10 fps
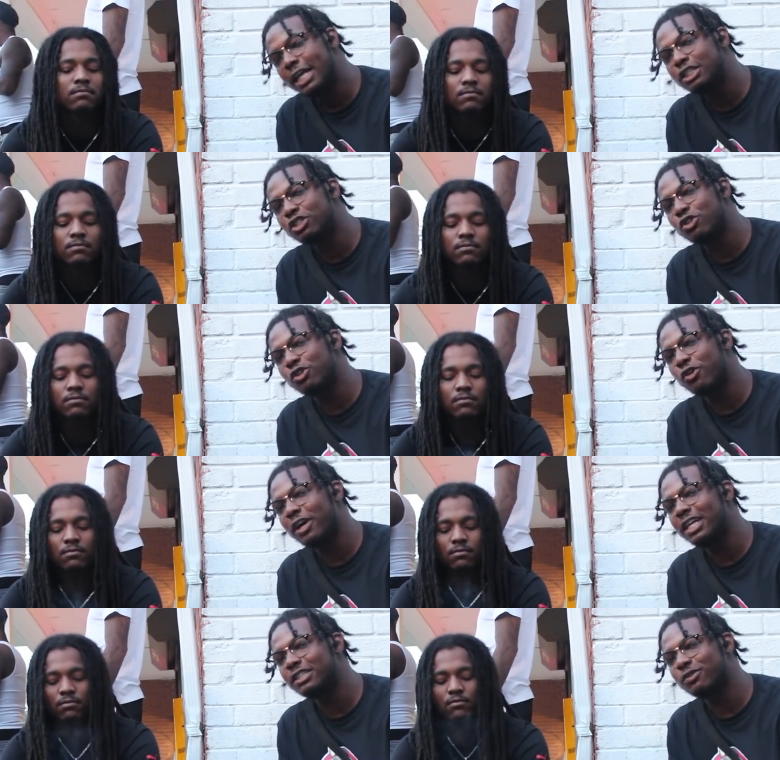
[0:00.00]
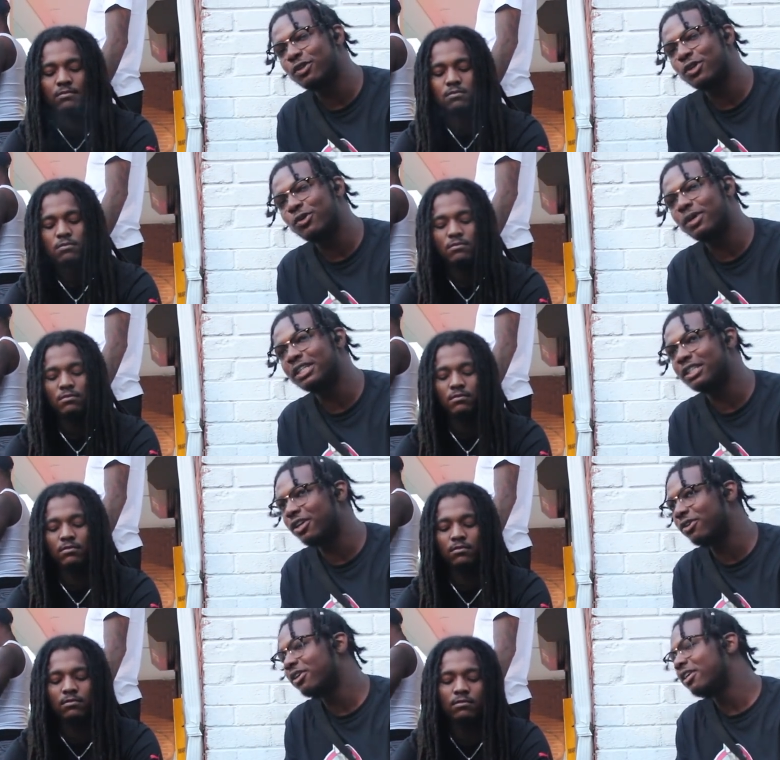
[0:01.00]
Speaker 1: they just going crazy real quick,
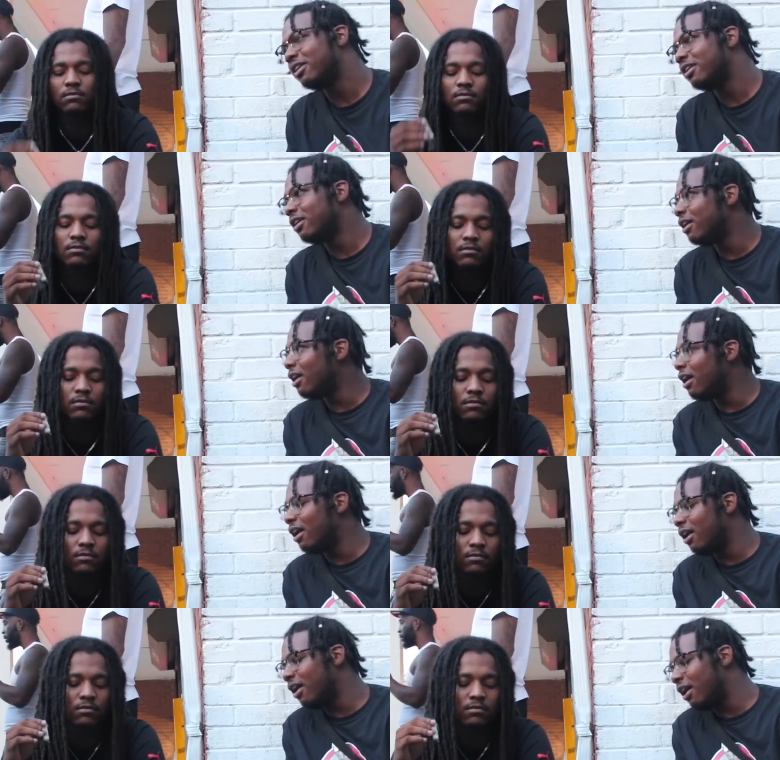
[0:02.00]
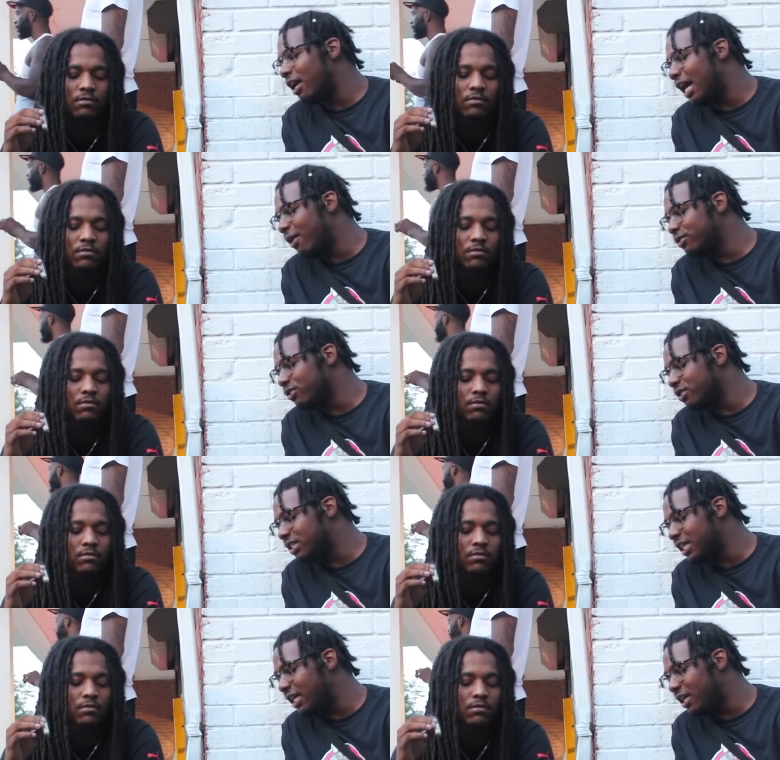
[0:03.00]
though. I was
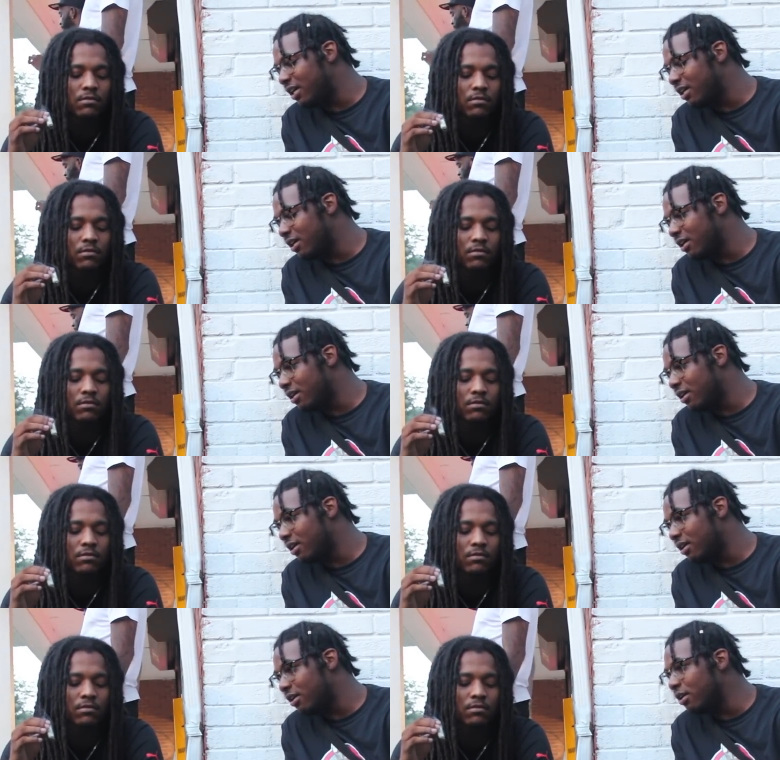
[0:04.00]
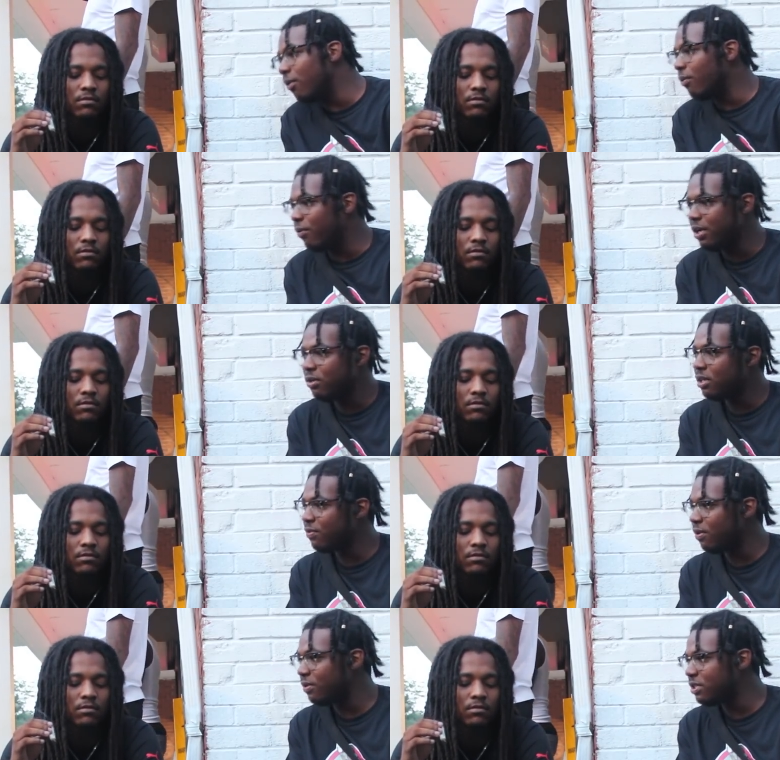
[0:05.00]
going to say, what do you
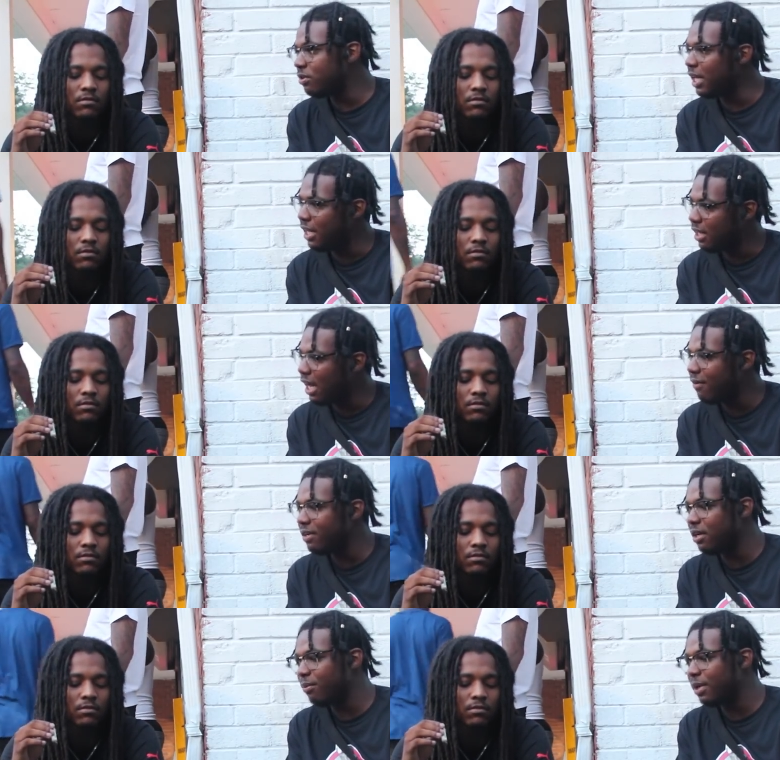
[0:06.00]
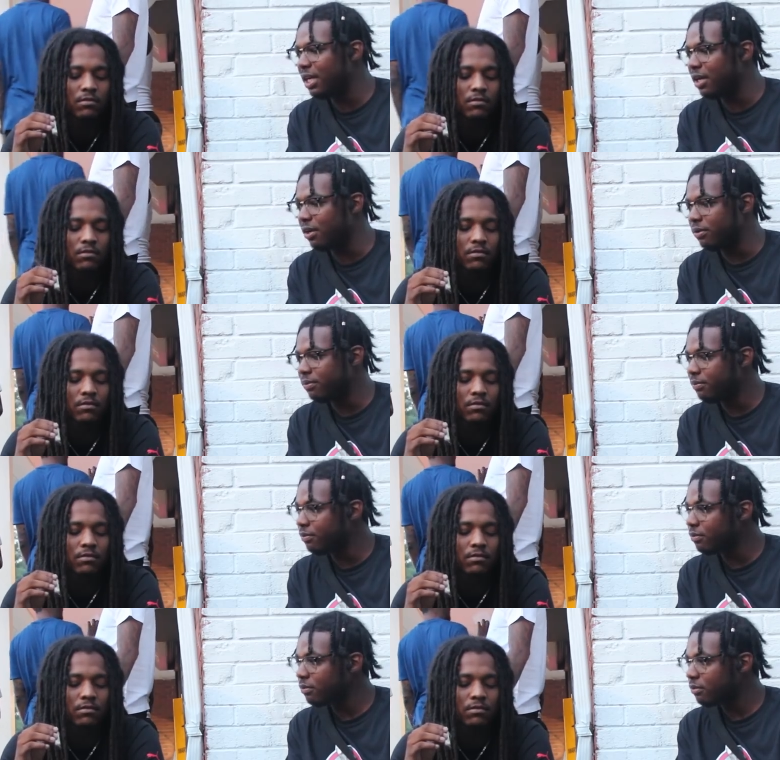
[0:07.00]
look forward to, like, other than the money, though?
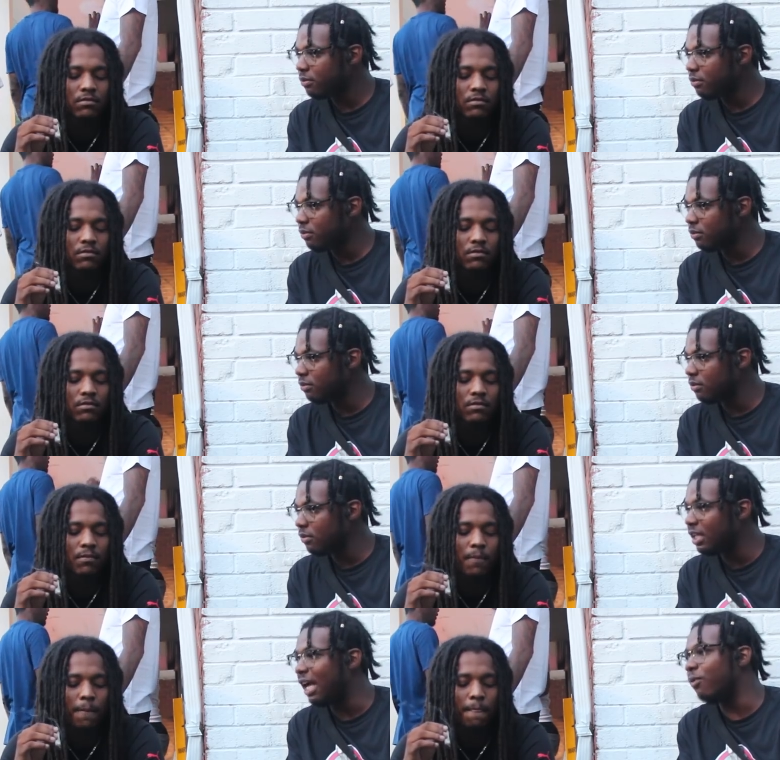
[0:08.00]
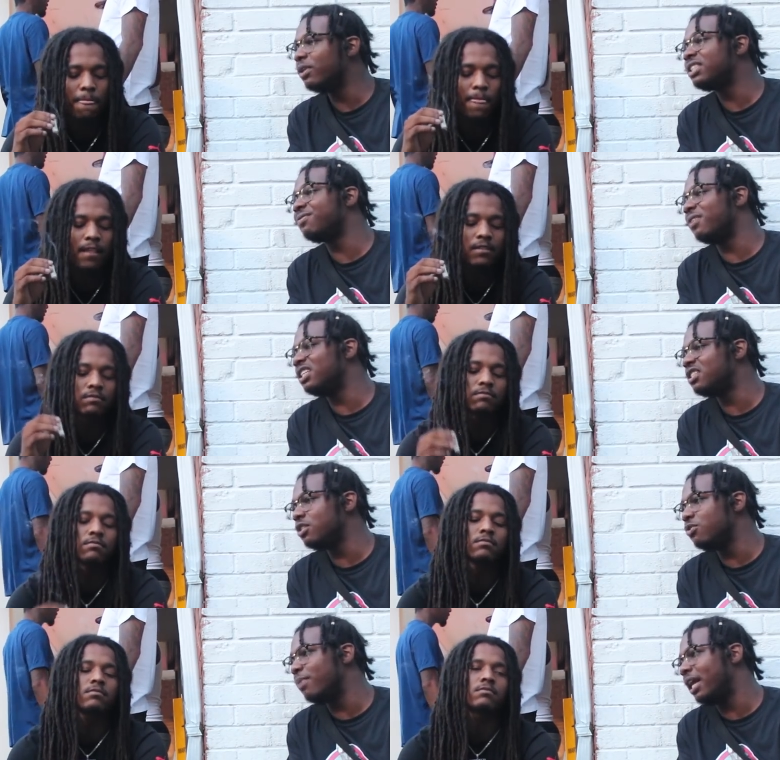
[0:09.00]
Like, what's fun
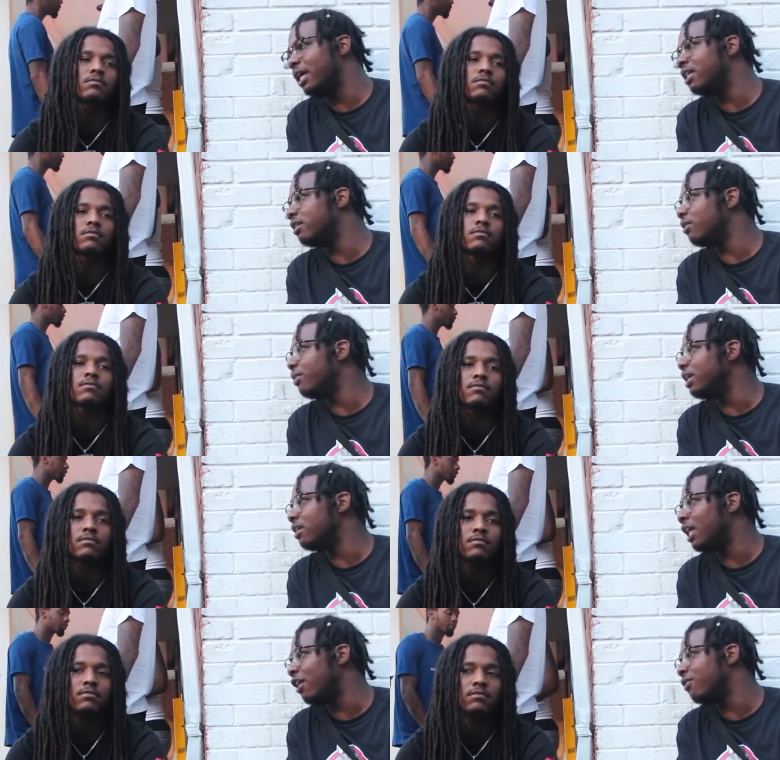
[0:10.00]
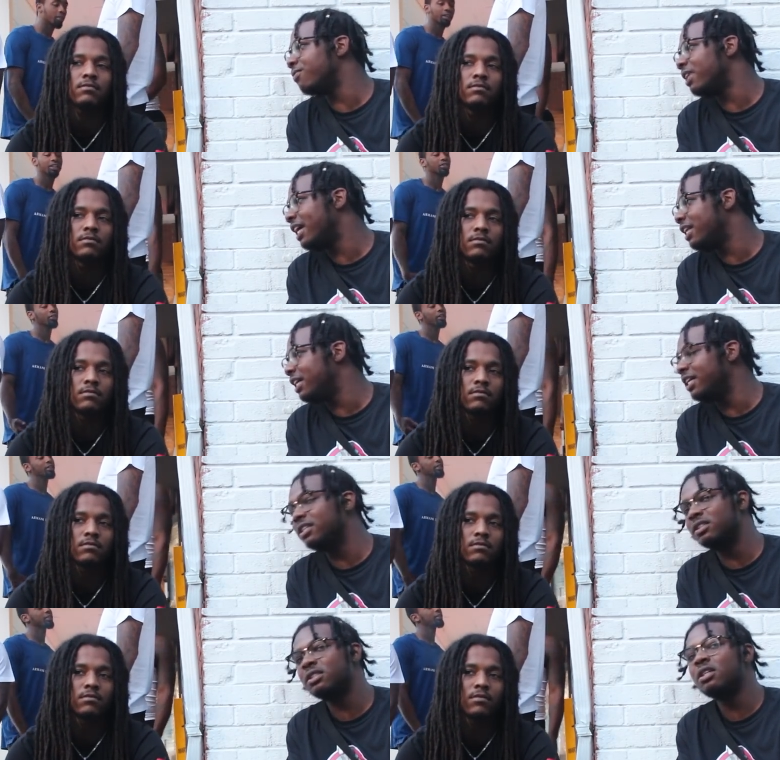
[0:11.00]
to you by the end of the week? Like, on
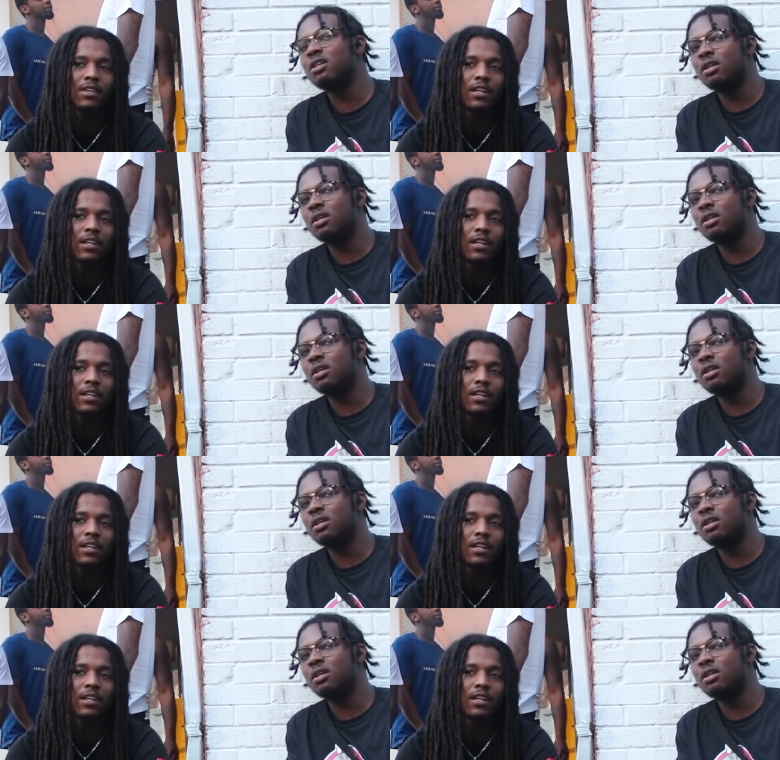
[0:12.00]
Fridays,